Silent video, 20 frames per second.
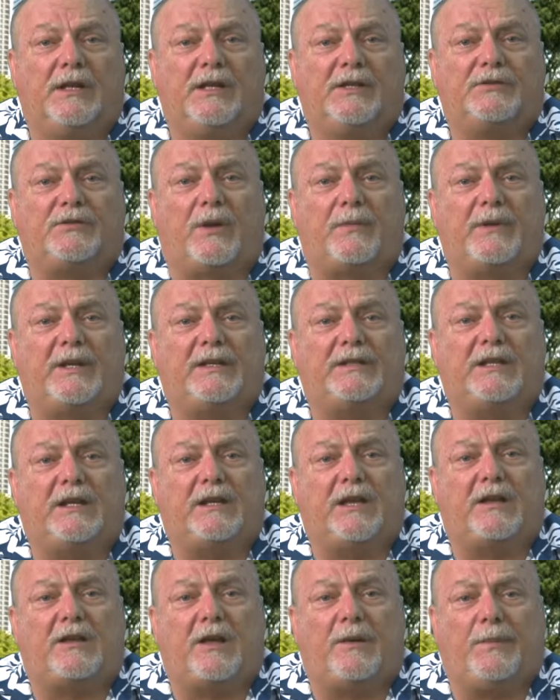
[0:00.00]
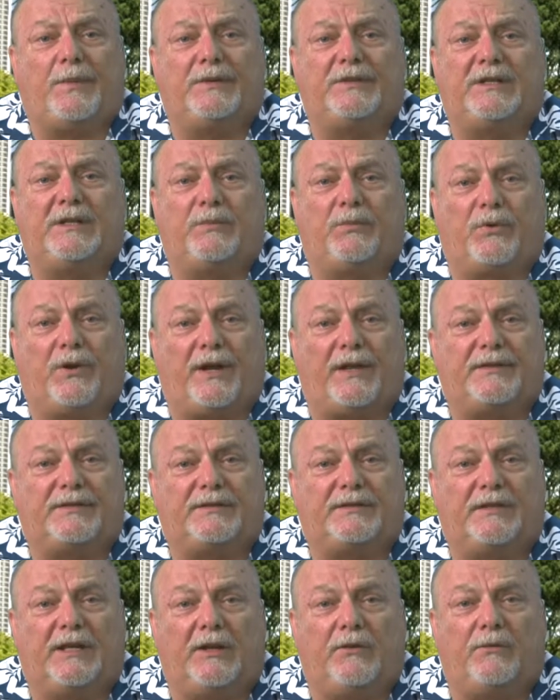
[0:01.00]
So I'm going to take a couple deep
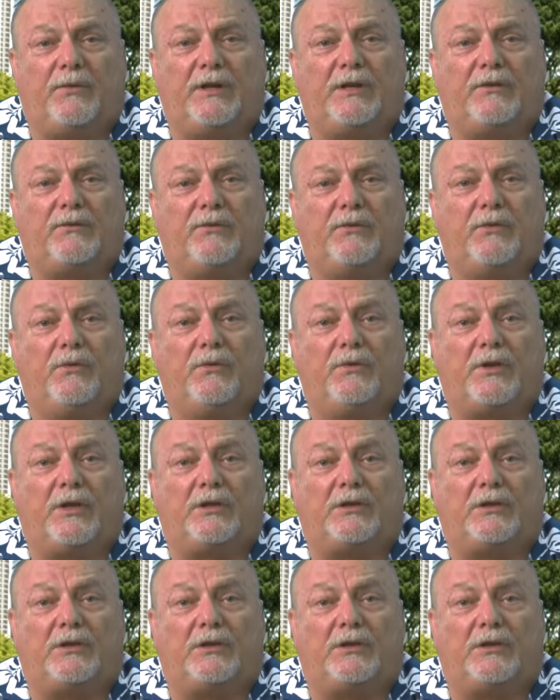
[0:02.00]
breaths and read through the